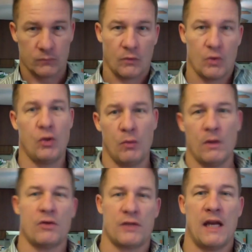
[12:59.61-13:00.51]
to
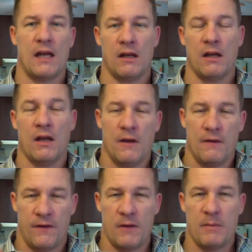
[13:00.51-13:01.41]
understand
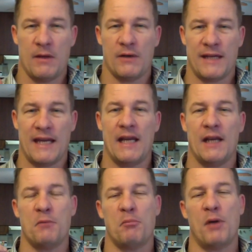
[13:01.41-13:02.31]
females'
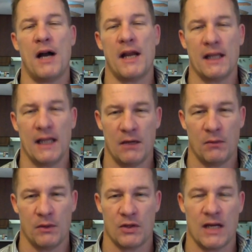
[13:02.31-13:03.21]
hidden body
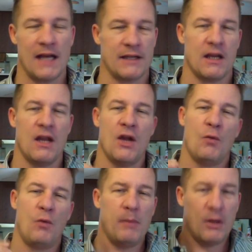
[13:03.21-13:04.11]
language, guys.
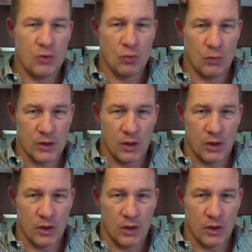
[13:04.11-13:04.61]
Women are doing what's called